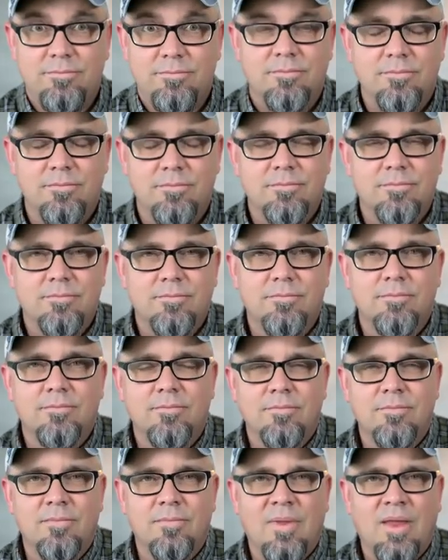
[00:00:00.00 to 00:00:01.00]

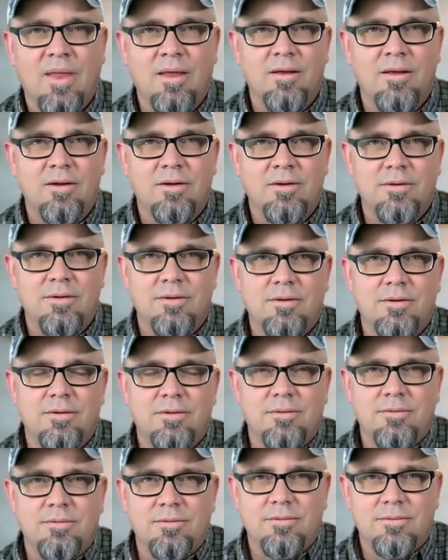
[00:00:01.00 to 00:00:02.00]

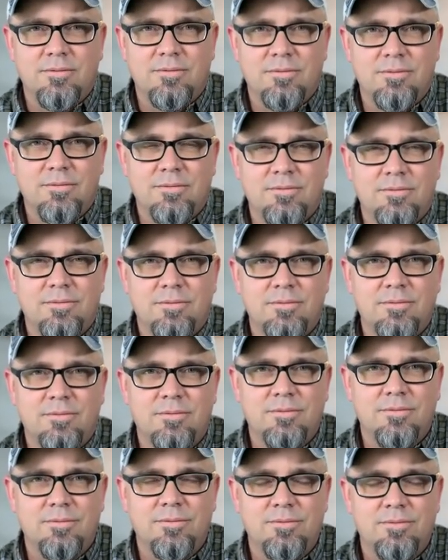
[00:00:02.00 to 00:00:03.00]

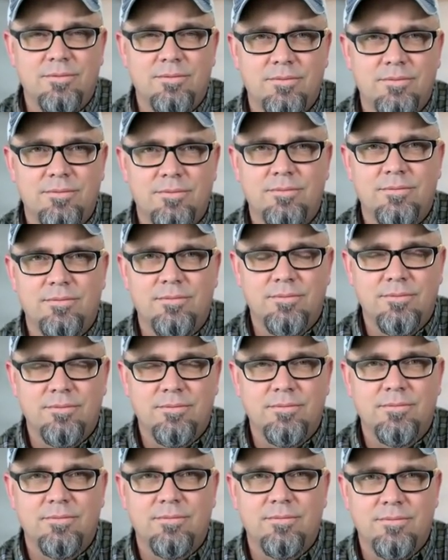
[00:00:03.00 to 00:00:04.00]
(not speaking)